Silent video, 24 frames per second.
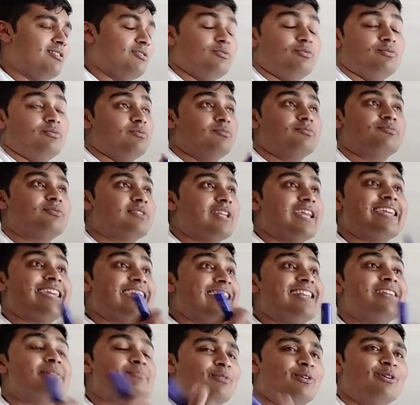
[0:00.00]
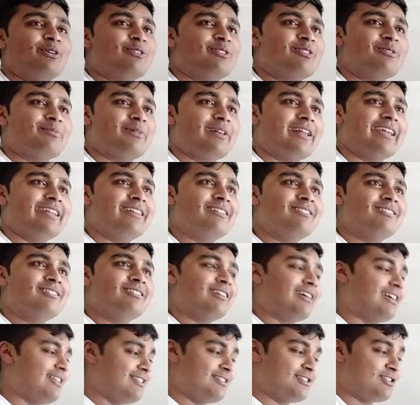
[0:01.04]
or take any point on the plane,
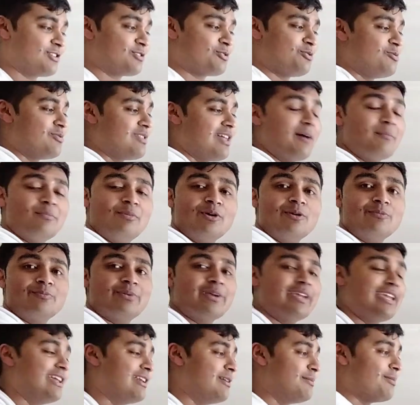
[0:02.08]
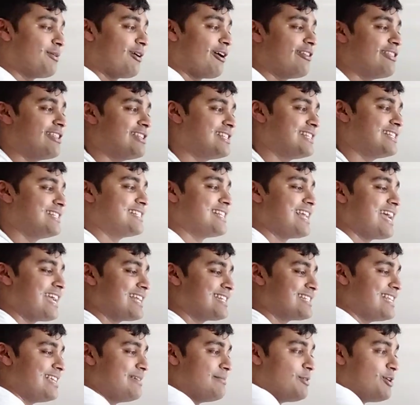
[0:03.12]
and then just call that point P and apply this
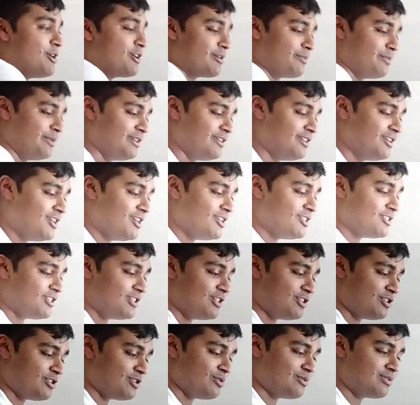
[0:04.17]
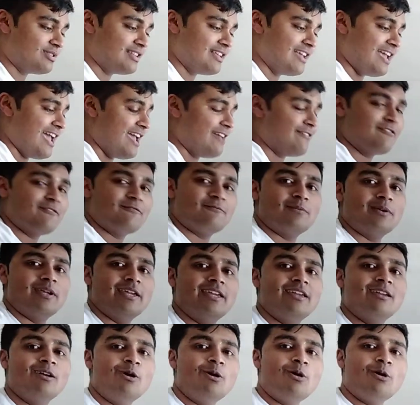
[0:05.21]
exact same argument to deduce that f of
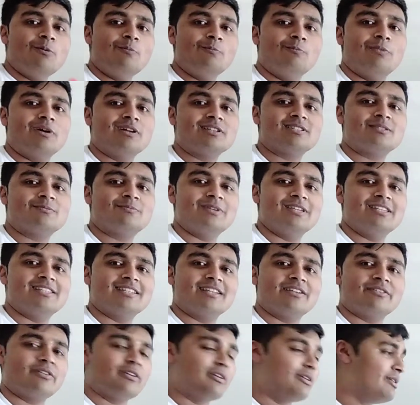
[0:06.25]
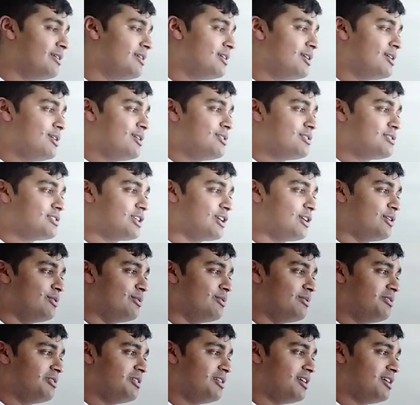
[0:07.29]
P must be 0. So